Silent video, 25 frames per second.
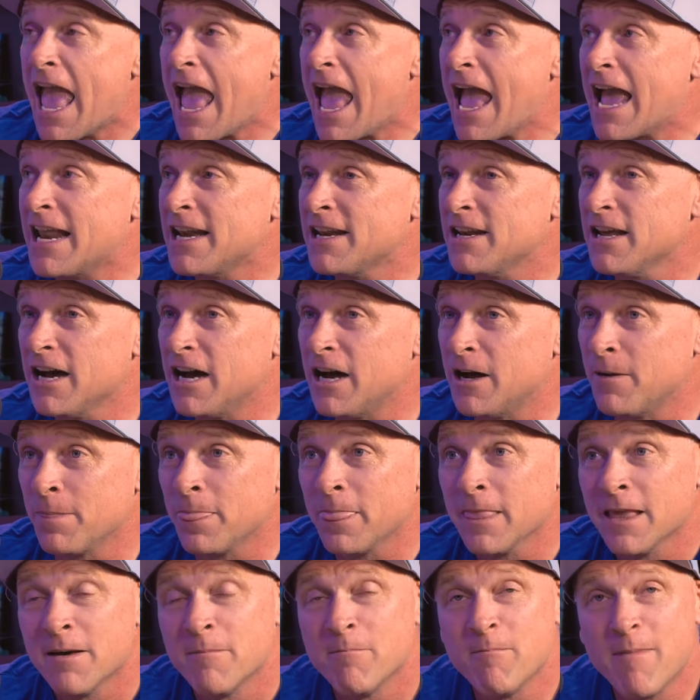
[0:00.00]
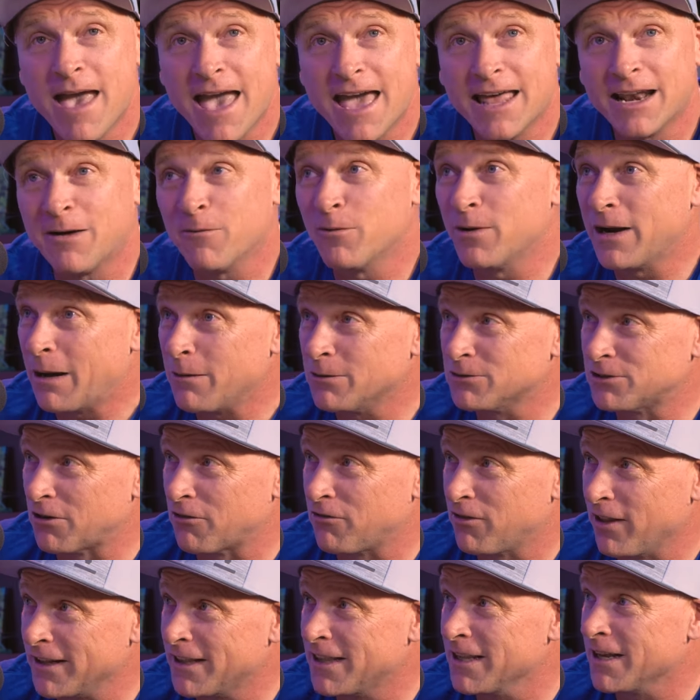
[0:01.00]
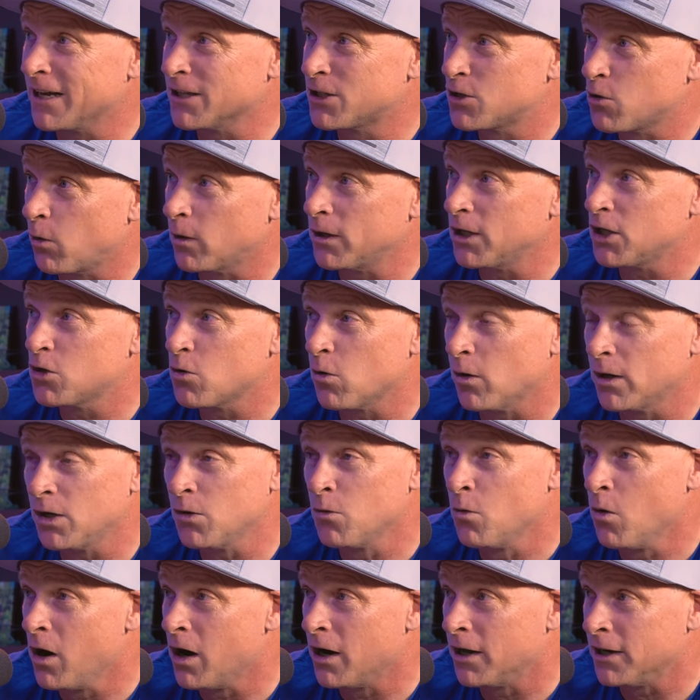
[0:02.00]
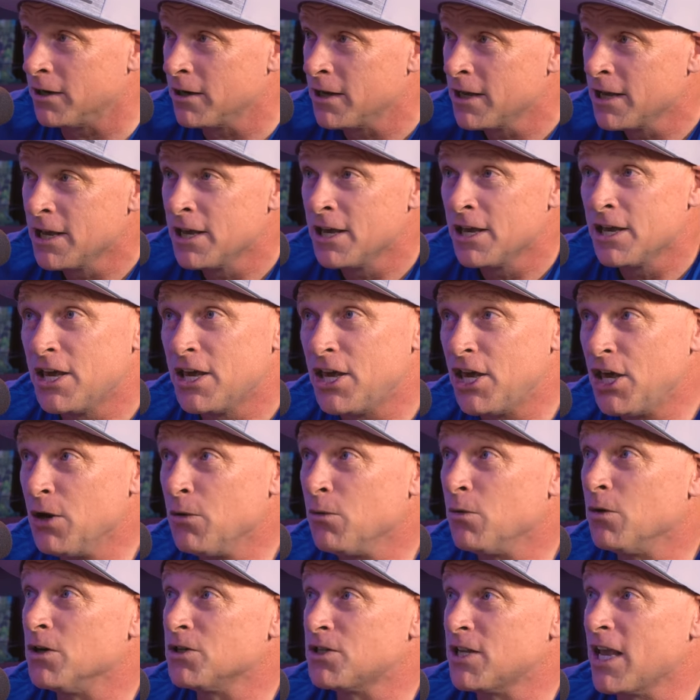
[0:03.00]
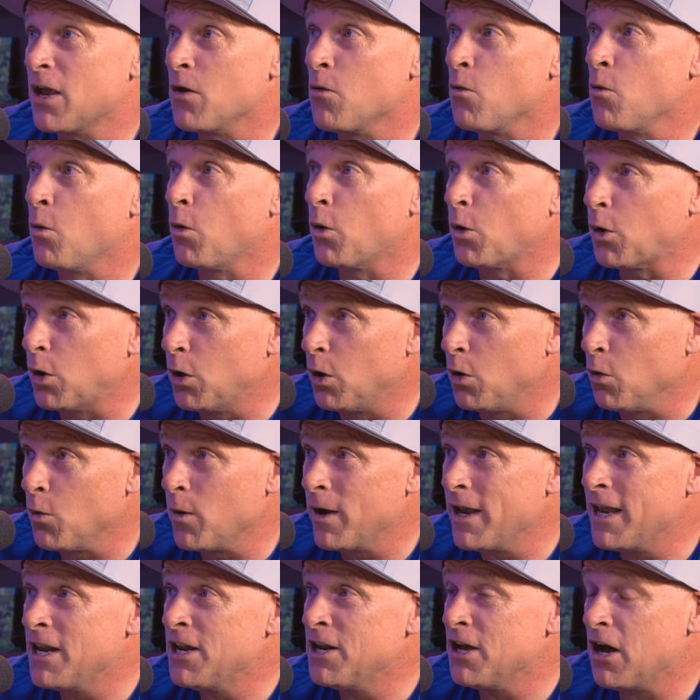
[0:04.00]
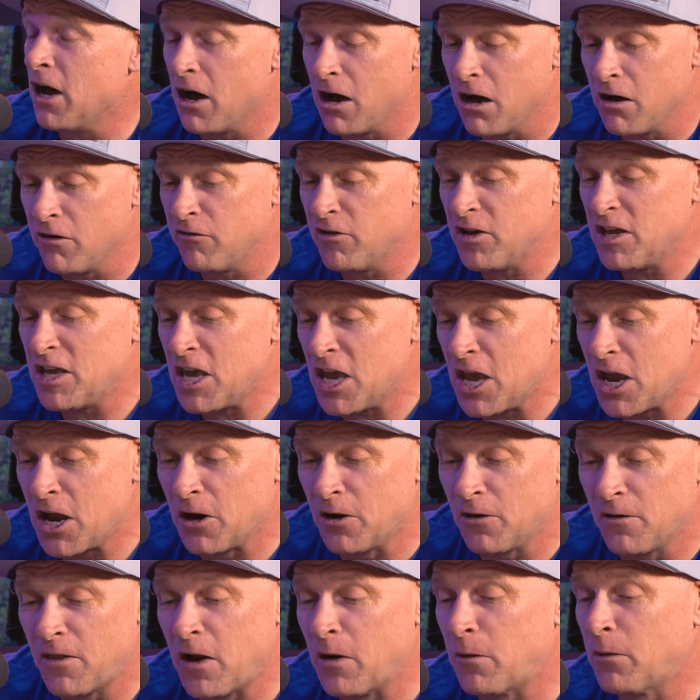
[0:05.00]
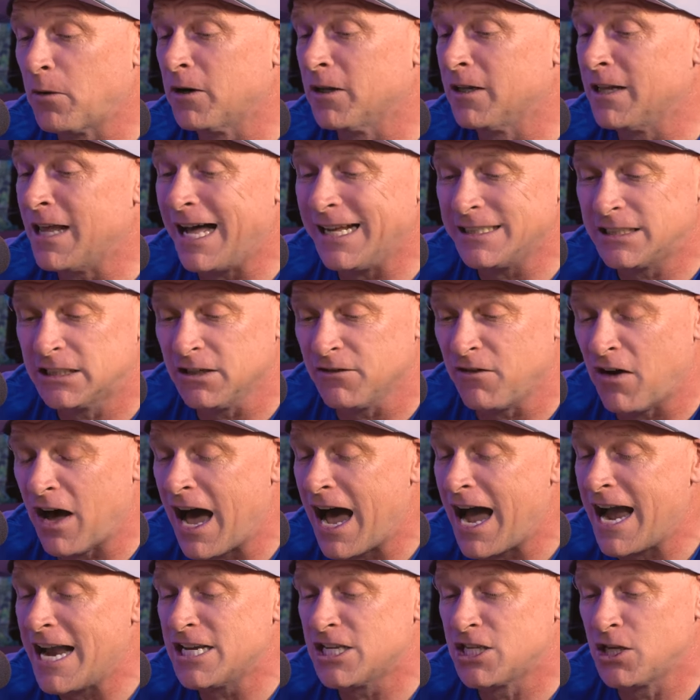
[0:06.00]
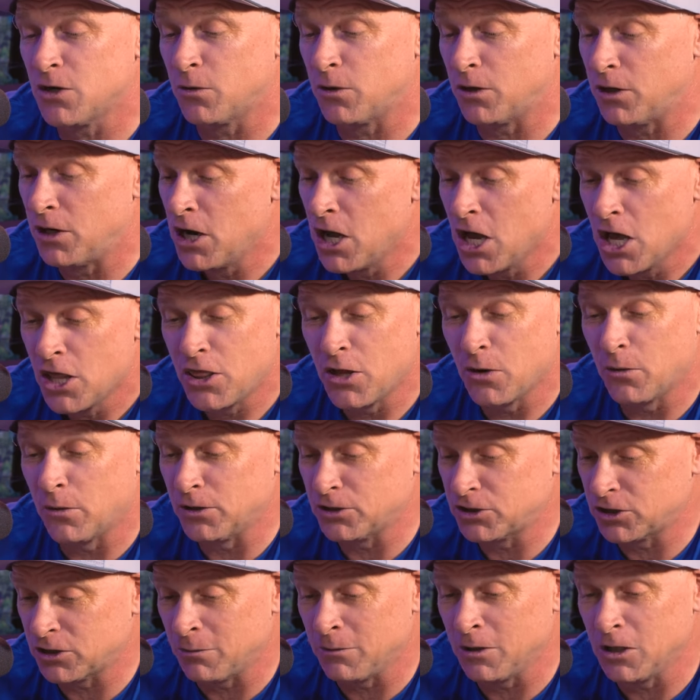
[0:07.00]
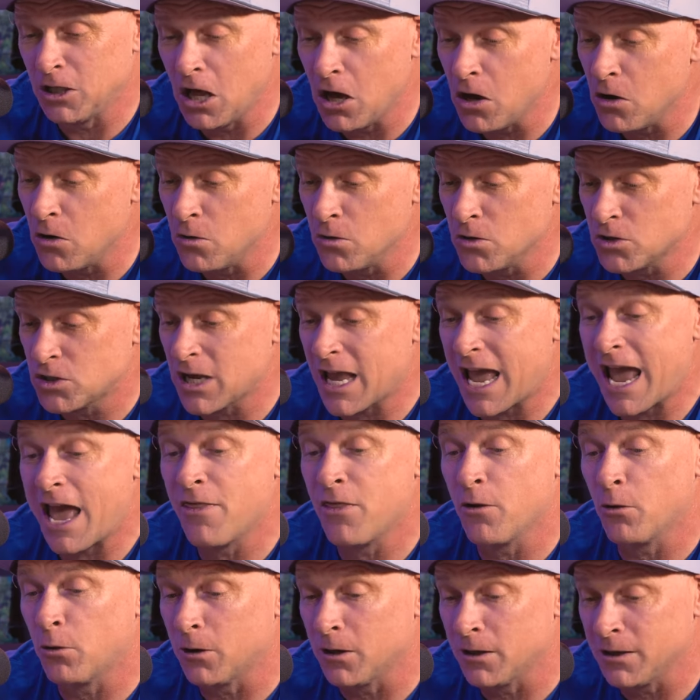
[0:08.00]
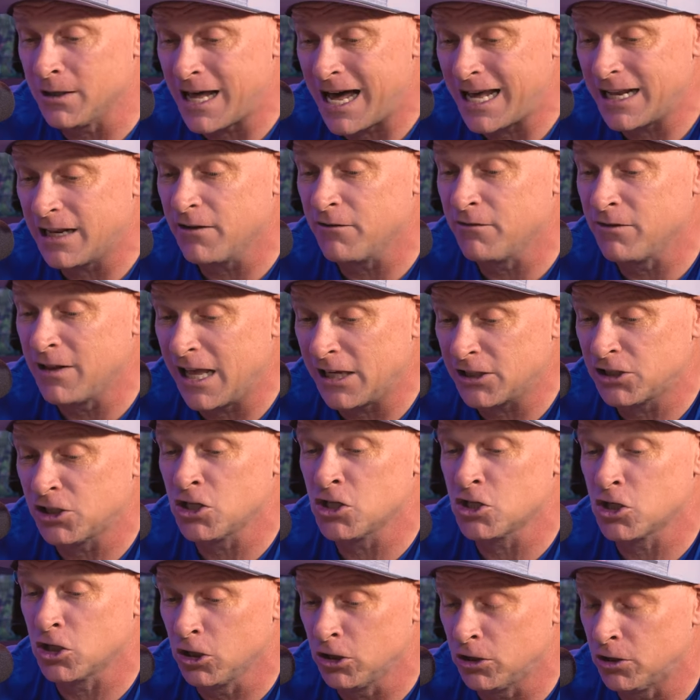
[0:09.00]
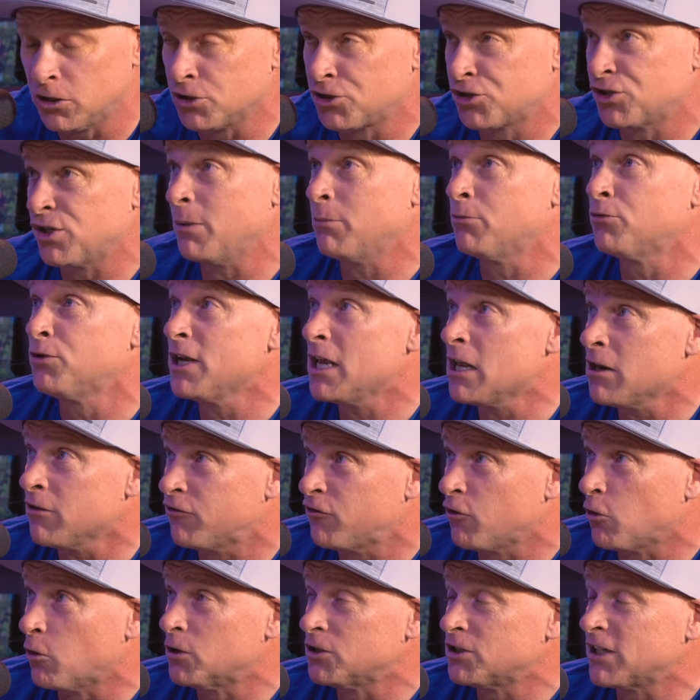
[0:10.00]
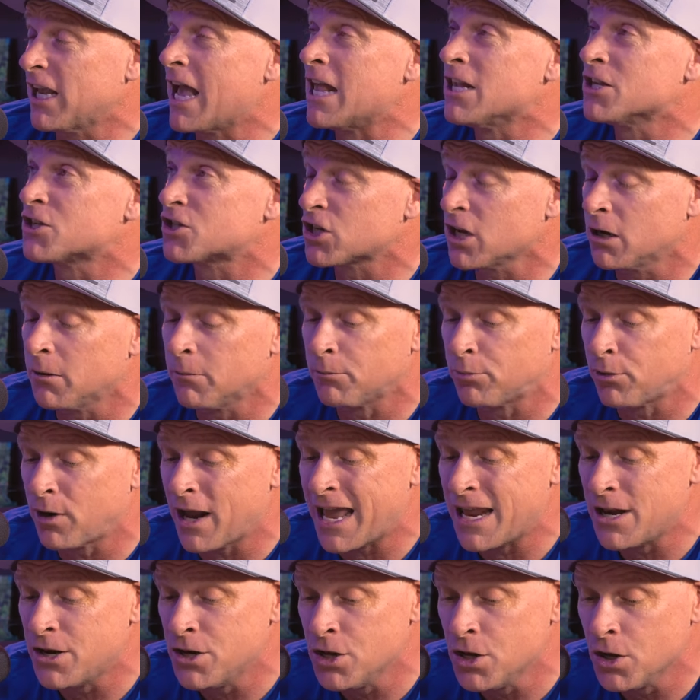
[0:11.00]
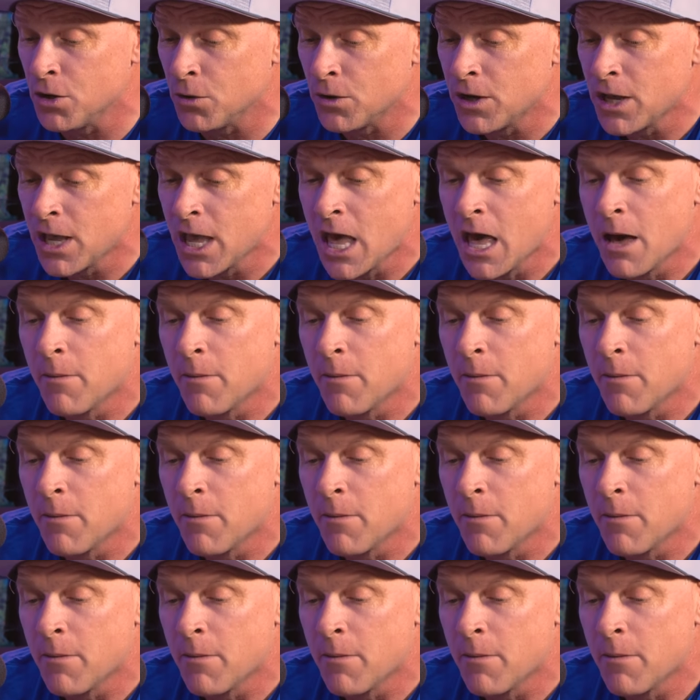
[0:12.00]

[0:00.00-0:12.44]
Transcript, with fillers: And um, man, uh, when I was reflecting on 2021, it was a whirlwind of a year. There were lots of highs, there were there were some lows, and there were a lot of lessons learned. Some reinforced and some brand new.